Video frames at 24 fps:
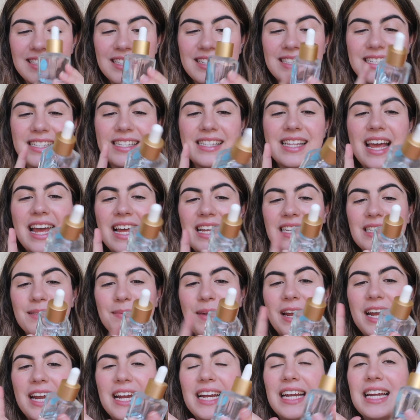This is the
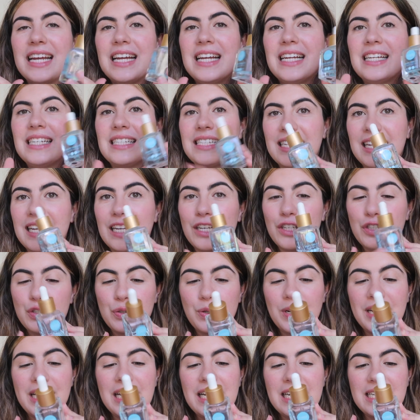Esme Skin
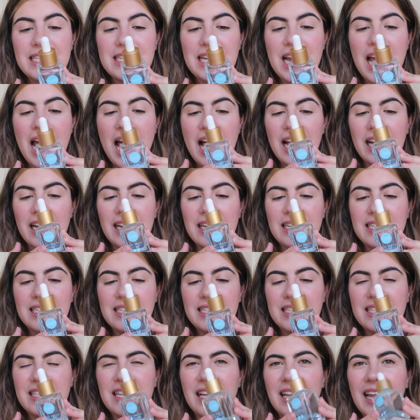Treat, and it's
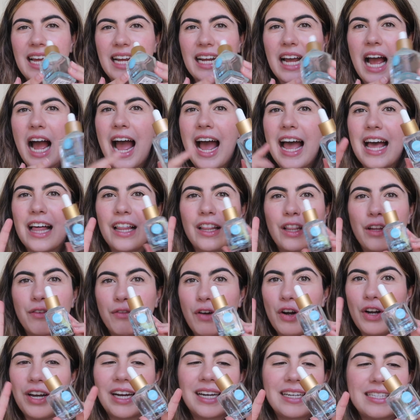the like
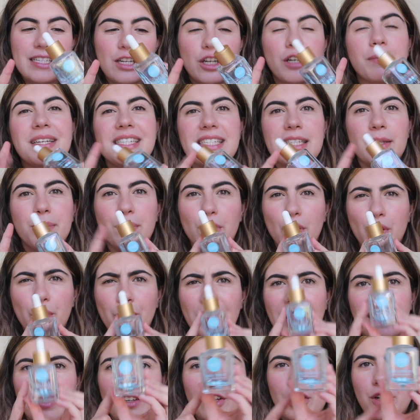hyaluronic serum. It's the blue
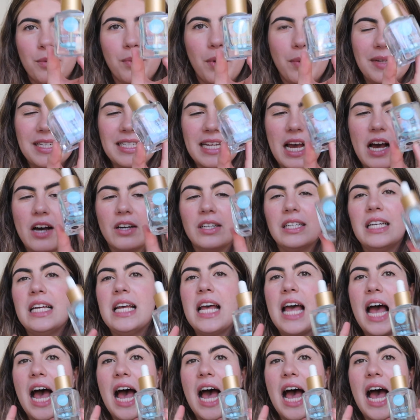one, you can probably tell.